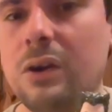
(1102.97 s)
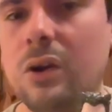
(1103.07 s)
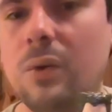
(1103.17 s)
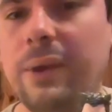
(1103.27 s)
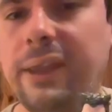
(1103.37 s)

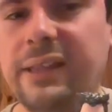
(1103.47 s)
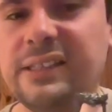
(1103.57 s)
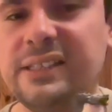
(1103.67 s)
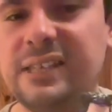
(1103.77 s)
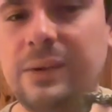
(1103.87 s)
We can
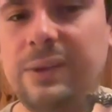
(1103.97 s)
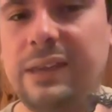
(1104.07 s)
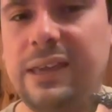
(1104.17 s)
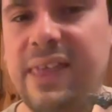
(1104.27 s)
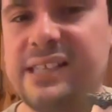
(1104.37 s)
see we
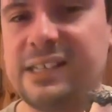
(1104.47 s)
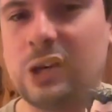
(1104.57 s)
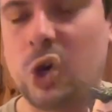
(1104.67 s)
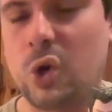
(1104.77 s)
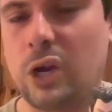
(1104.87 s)
get this
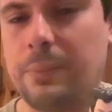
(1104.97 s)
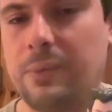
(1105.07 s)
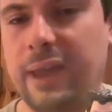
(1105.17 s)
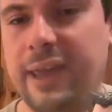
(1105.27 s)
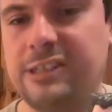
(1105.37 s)

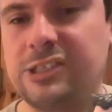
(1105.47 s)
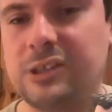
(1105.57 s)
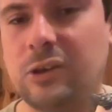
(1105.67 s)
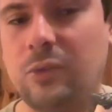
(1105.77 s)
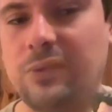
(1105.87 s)
incredible head
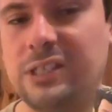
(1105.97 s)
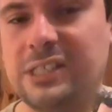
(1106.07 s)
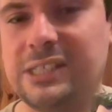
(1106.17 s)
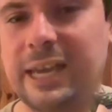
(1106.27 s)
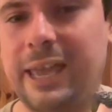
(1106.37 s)
sculpt, the
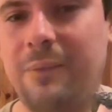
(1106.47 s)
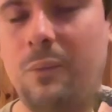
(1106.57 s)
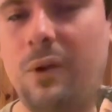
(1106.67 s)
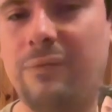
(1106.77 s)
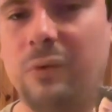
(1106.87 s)
same
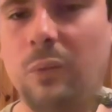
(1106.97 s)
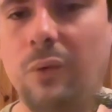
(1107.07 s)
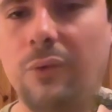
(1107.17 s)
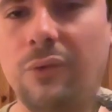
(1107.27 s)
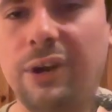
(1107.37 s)
with the
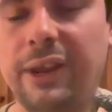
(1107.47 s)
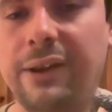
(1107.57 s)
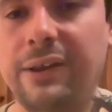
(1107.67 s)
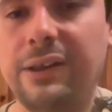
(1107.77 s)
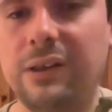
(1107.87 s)

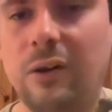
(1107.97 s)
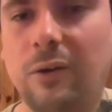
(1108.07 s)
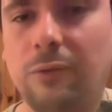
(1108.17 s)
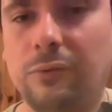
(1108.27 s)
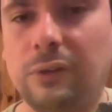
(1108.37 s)
Wolverine
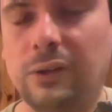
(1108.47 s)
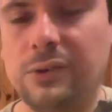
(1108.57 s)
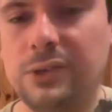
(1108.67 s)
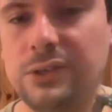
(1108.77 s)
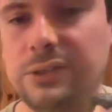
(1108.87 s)
of
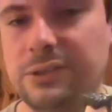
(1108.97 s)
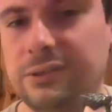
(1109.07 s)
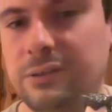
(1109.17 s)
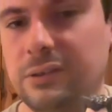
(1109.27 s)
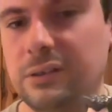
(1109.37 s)
Logan,
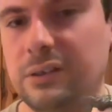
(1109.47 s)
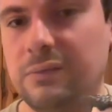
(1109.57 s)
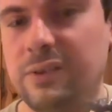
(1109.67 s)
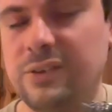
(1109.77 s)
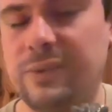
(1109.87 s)

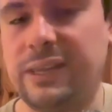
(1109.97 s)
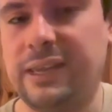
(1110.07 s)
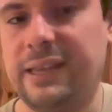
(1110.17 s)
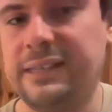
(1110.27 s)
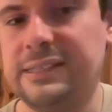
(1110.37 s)
which we
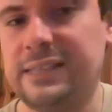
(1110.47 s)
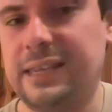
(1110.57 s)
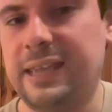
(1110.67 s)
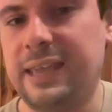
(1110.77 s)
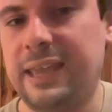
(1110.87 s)
can see
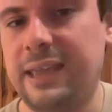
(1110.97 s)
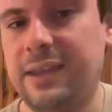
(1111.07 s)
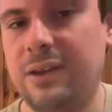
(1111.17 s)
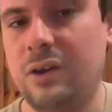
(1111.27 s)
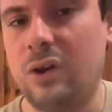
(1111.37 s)

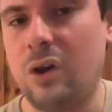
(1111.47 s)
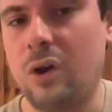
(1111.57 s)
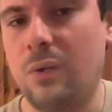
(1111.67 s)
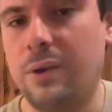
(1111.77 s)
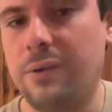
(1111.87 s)
here
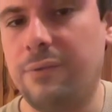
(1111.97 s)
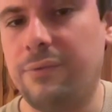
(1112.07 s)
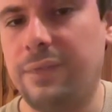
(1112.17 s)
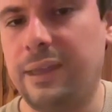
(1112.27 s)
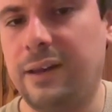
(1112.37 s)
with
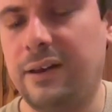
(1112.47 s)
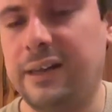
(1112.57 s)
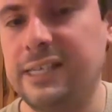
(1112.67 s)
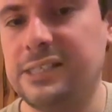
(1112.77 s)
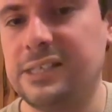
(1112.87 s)
the
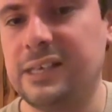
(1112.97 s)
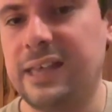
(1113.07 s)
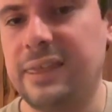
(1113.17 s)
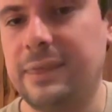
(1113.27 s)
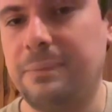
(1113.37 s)
eyes,
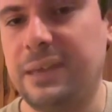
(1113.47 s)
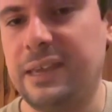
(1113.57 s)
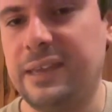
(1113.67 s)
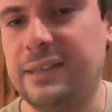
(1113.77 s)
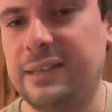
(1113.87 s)
the
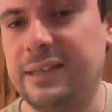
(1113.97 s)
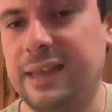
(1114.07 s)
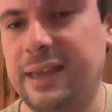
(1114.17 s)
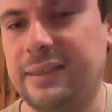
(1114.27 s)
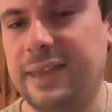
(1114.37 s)
beard,
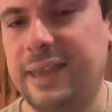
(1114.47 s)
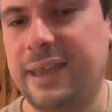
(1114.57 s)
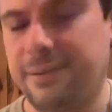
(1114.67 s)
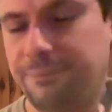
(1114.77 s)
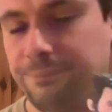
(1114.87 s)
and the hair.